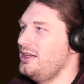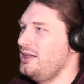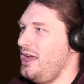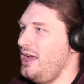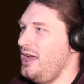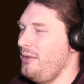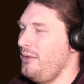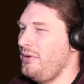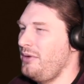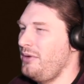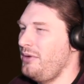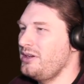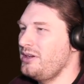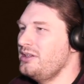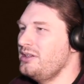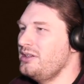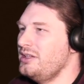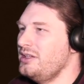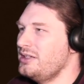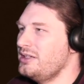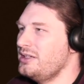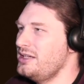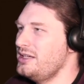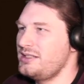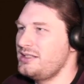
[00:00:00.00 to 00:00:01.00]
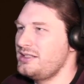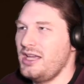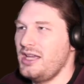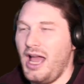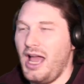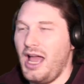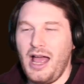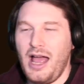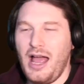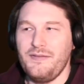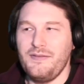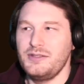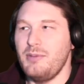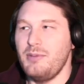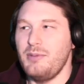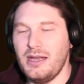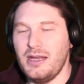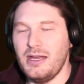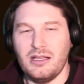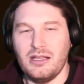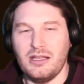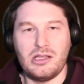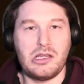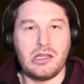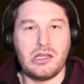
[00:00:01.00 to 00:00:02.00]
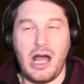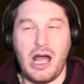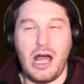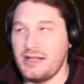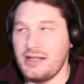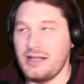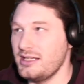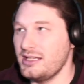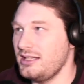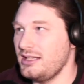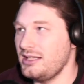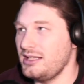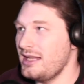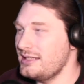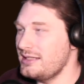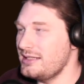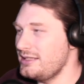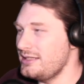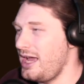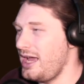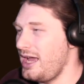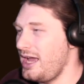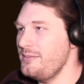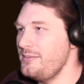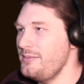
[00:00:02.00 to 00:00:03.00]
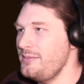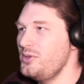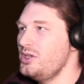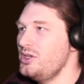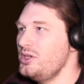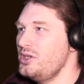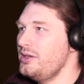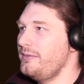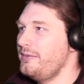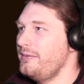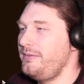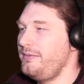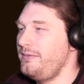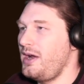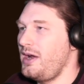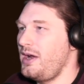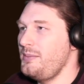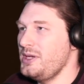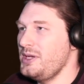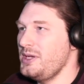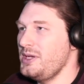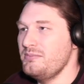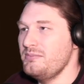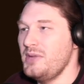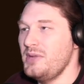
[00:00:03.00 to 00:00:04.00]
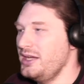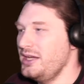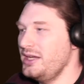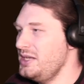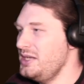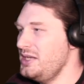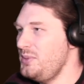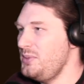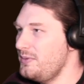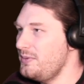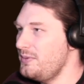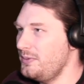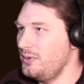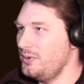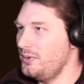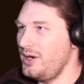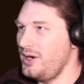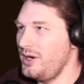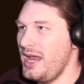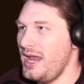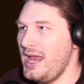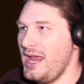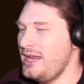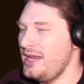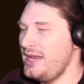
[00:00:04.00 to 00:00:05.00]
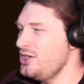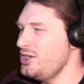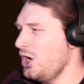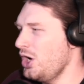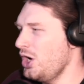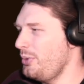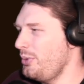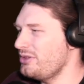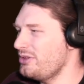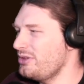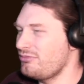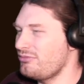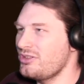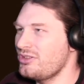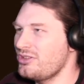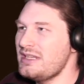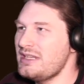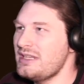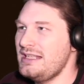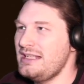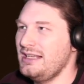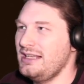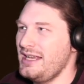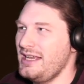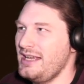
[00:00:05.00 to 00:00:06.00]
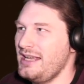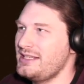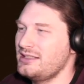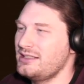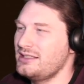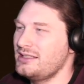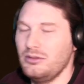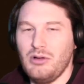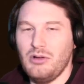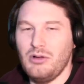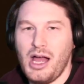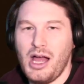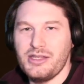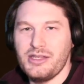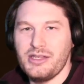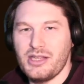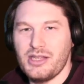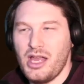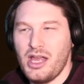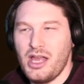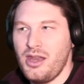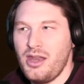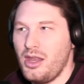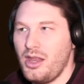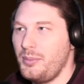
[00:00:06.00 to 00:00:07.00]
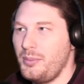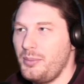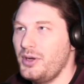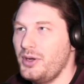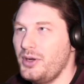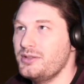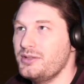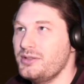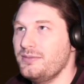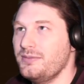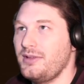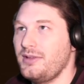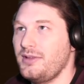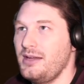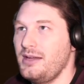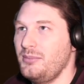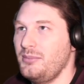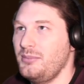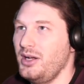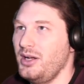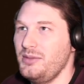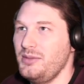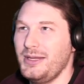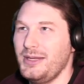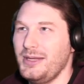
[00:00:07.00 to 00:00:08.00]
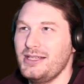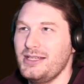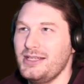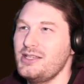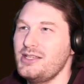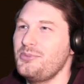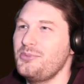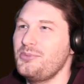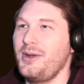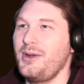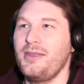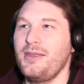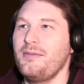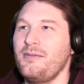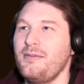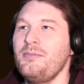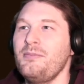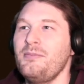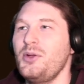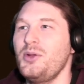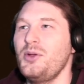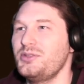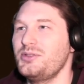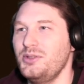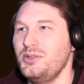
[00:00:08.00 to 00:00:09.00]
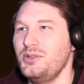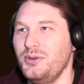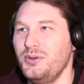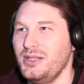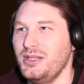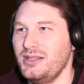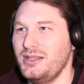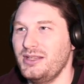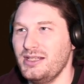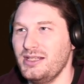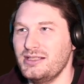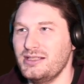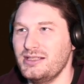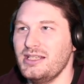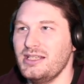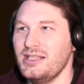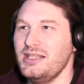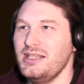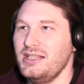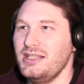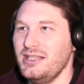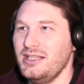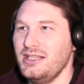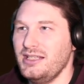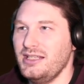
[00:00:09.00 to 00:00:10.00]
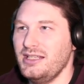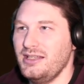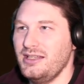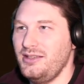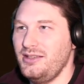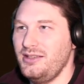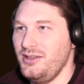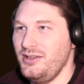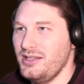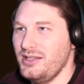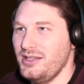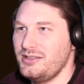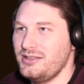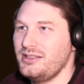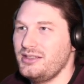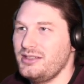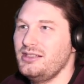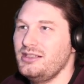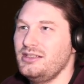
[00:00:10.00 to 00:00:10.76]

I want to, because I've spent lots and lots of time farming money before, and no one really likes to watch another person fly money because it's one of the most annoying things there is.